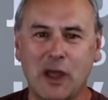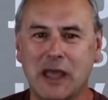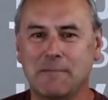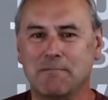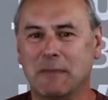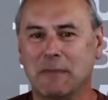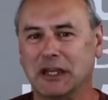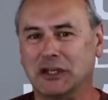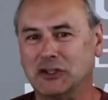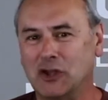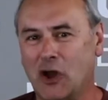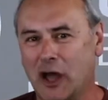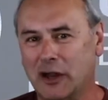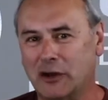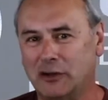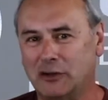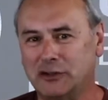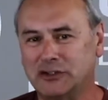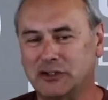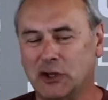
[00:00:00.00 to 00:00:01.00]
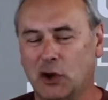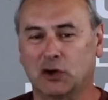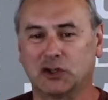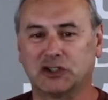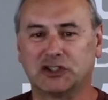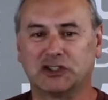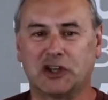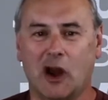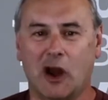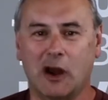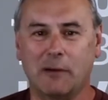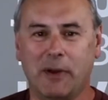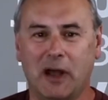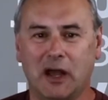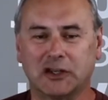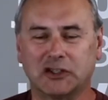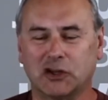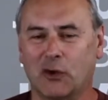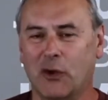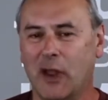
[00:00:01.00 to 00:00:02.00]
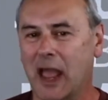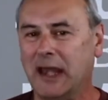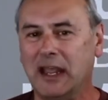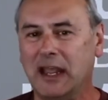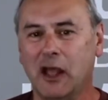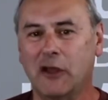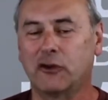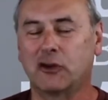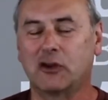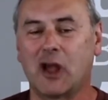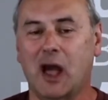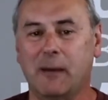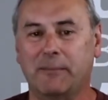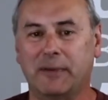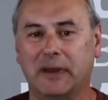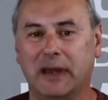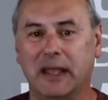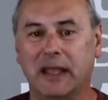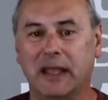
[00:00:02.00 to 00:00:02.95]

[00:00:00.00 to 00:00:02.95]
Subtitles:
McDonald's, or Starbucks or any other company